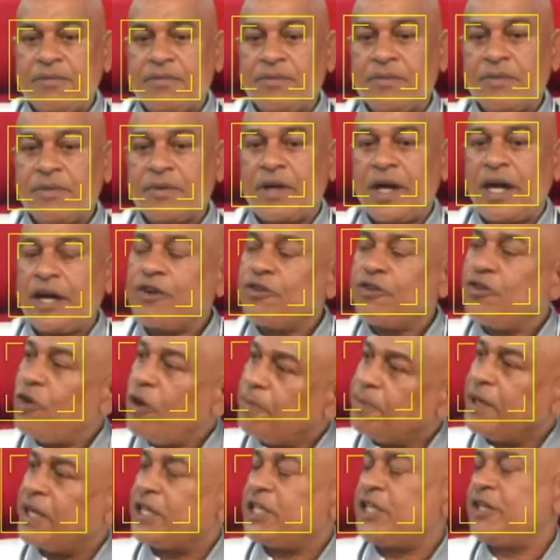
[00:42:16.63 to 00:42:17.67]
I grew up
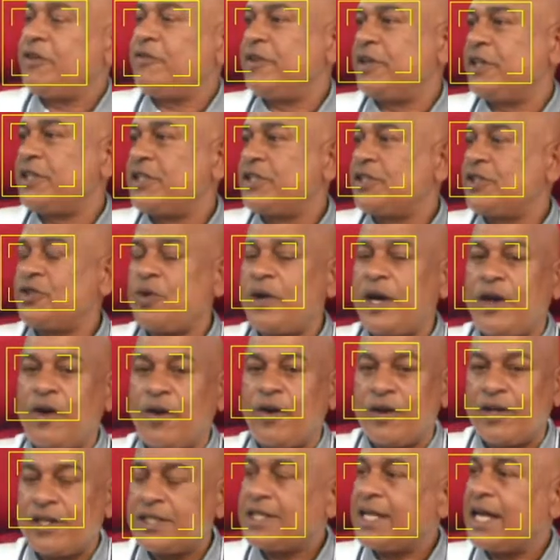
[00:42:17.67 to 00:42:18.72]
catching fish, so I
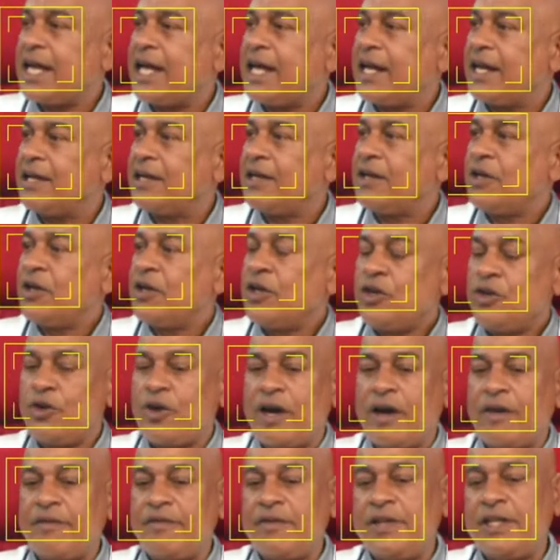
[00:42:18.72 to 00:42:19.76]
understand. You
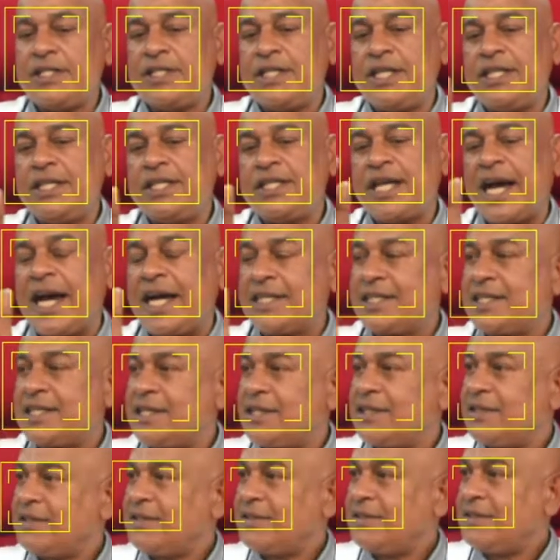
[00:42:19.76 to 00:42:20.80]
have these hassa,
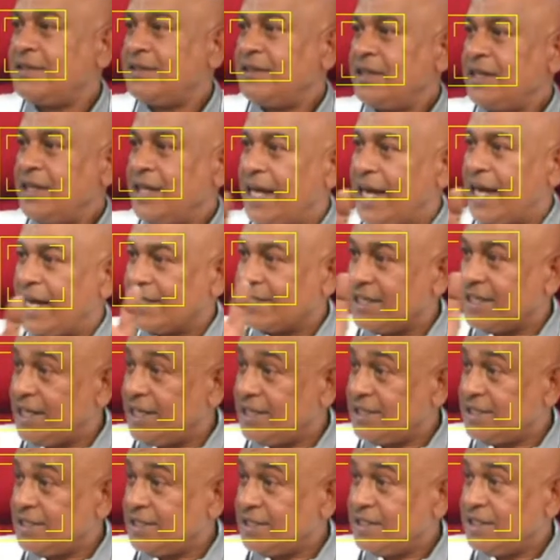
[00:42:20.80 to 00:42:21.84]
the
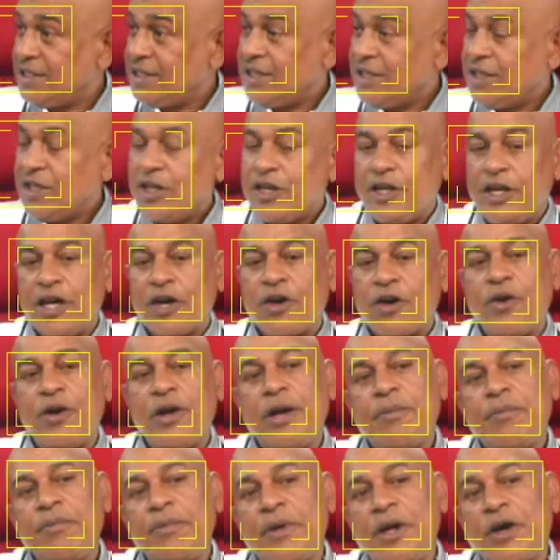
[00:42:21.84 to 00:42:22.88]
hassiness. They're
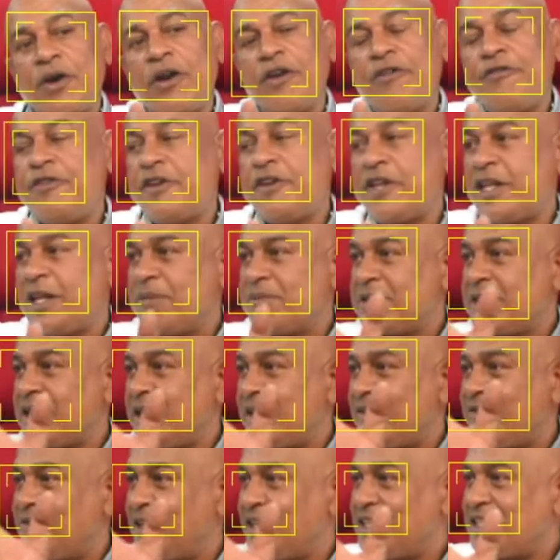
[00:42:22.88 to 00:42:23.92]
gonna fit themselves
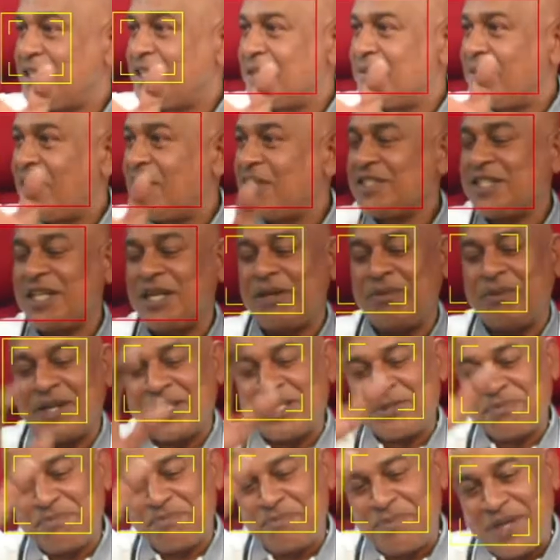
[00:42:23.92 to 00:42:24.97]
on the sea moss and they make this
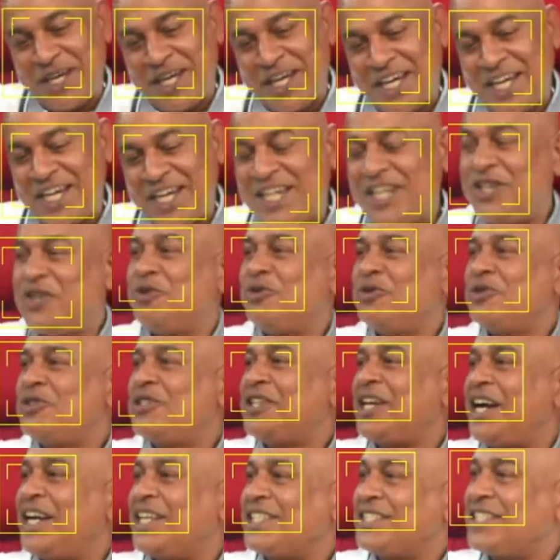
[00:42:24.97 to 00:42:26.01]
big, huge
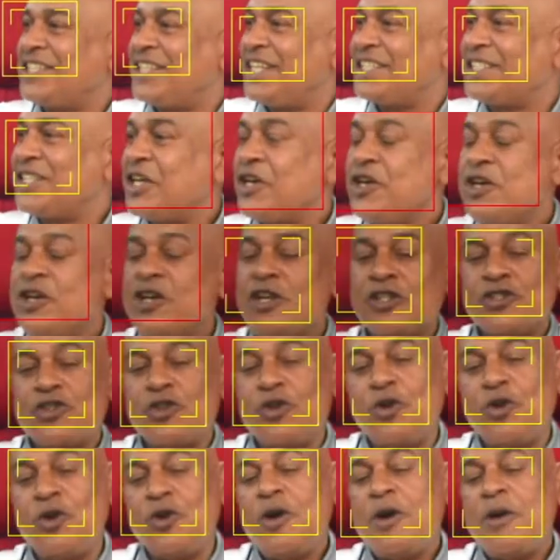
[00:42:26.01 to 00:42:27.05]
hassiness.
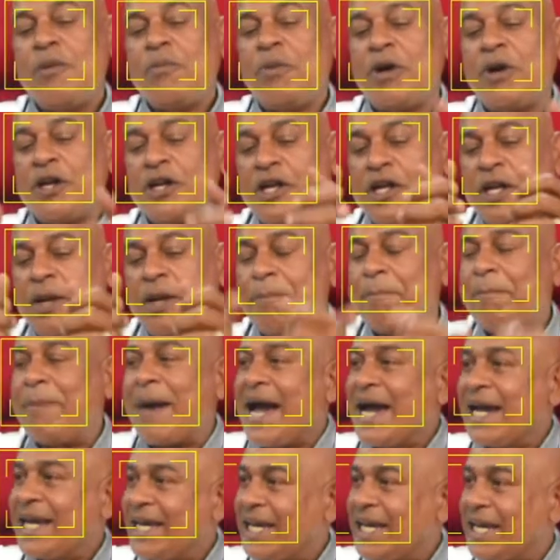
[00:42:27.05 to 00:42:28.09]
So, but the
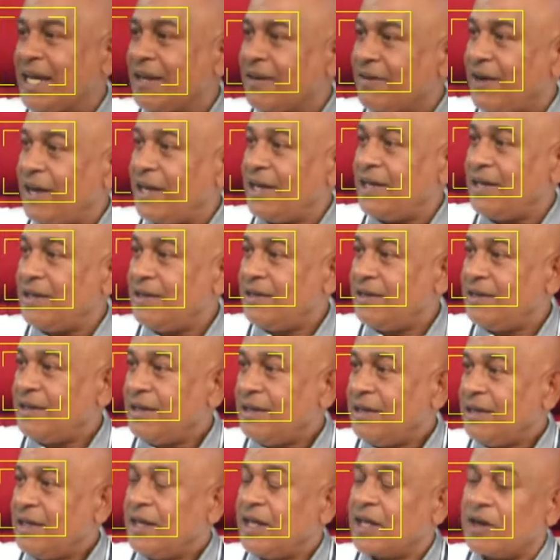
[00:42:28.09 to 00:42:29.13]
banging, right?
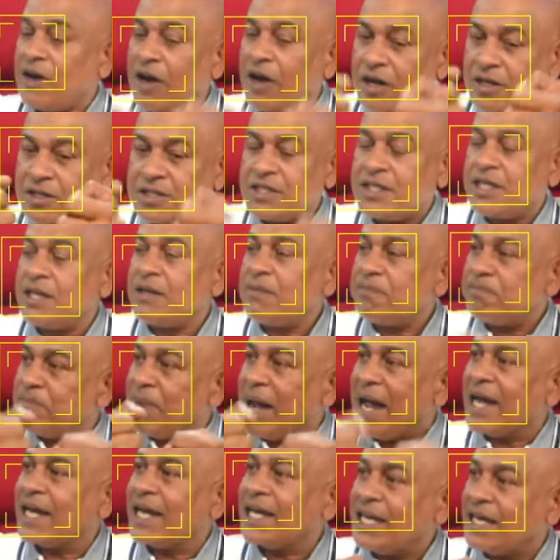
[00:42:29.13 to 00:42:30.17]
The constant
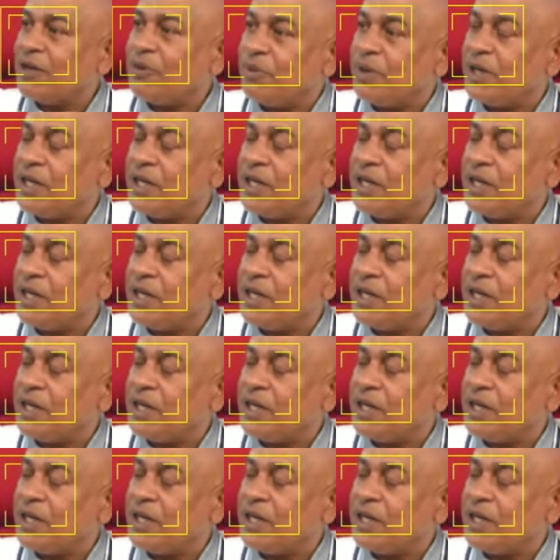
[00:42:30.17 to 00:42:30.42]
banging with